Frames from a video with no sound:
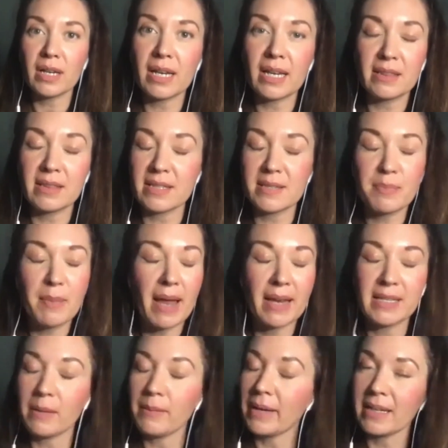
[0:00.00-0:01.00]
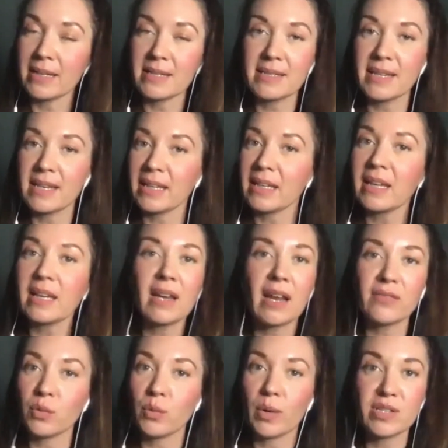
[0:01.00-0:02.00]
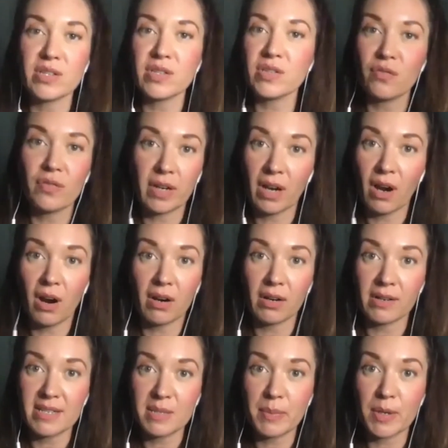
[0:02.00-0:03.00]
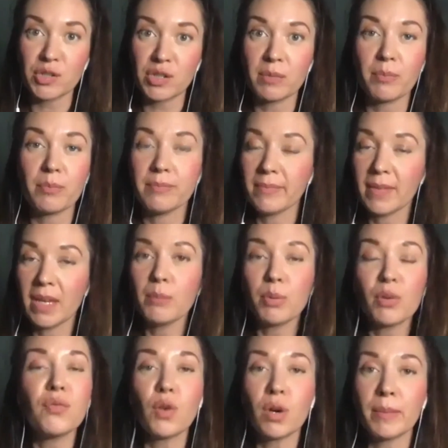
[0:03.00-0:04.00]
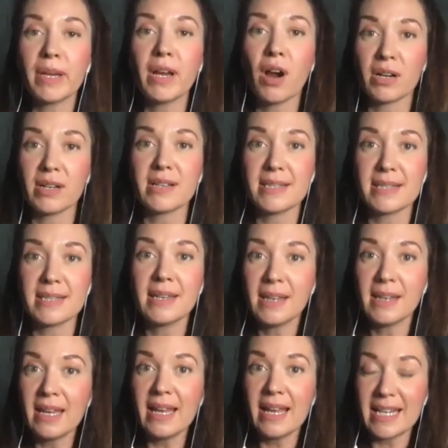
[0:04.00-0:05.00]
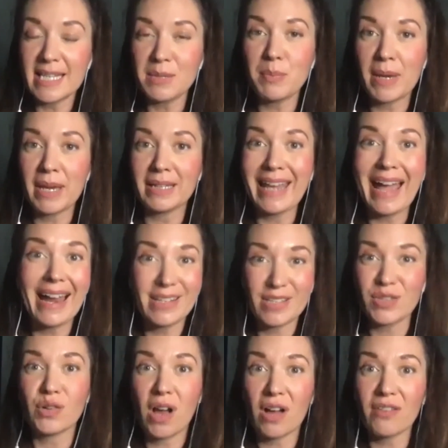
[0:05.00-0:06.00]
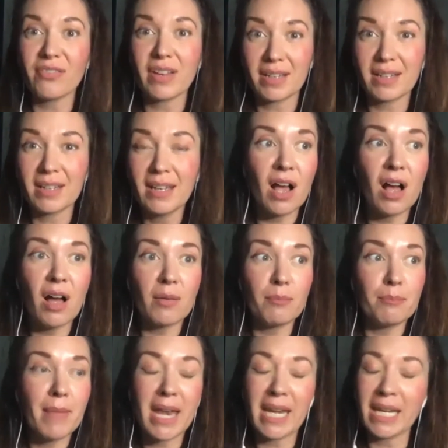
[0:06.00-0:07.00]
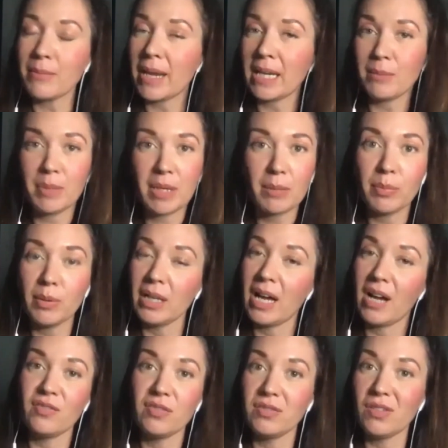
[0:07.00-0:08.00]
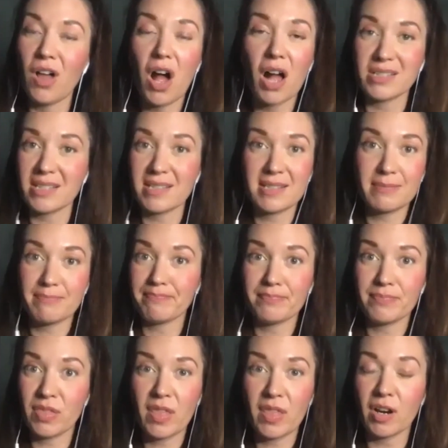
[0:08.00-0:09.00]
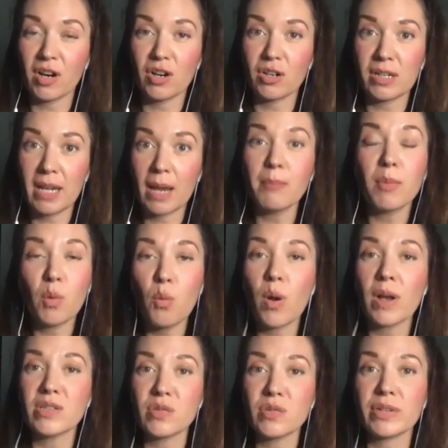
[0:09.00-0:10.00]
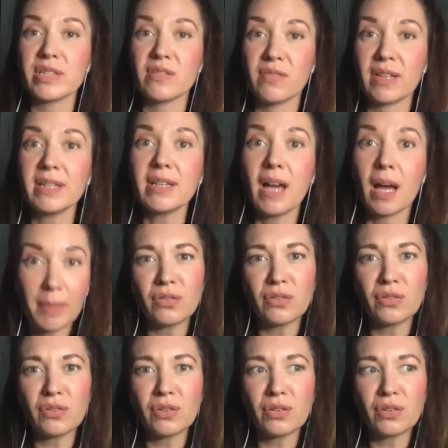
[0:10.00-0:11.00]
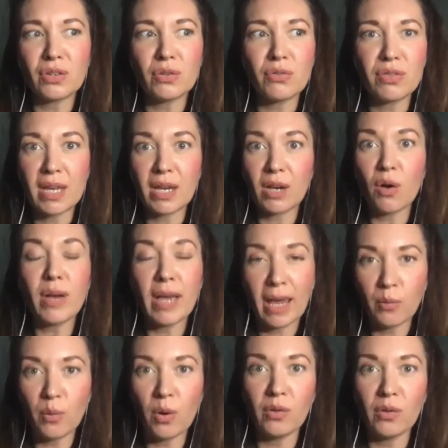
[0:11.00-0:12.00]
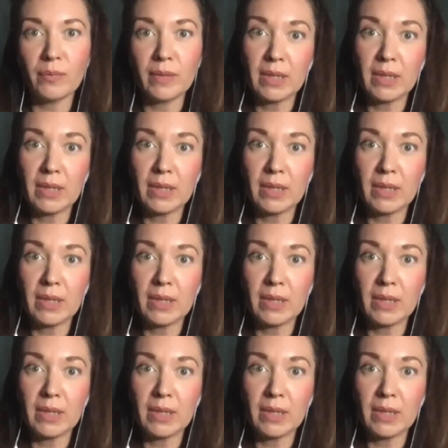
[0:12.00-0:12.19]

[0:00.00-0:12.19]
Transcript: this pandemic has hit everyone so very hard, especially performing artists. It's been catastrophic. Many, many people have lost their number one source of income. You think, okay, well,